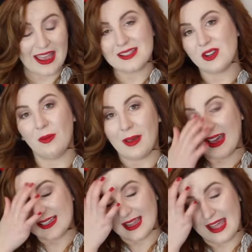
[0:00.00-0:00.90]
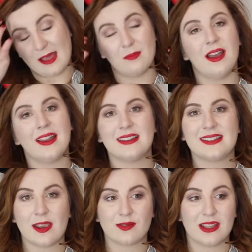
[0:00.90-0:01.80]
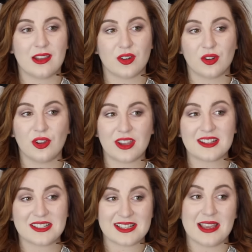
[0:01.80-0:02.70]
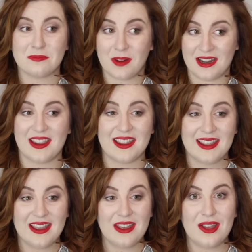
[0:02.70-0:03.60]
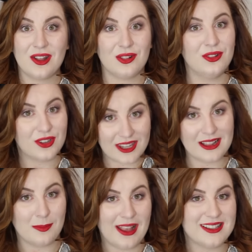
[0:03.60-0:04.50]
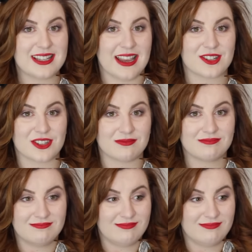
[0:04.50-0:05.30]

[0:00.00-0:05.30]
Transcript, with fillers: It's not bad, um, and definitely if you're looking to save money, look in the men's section.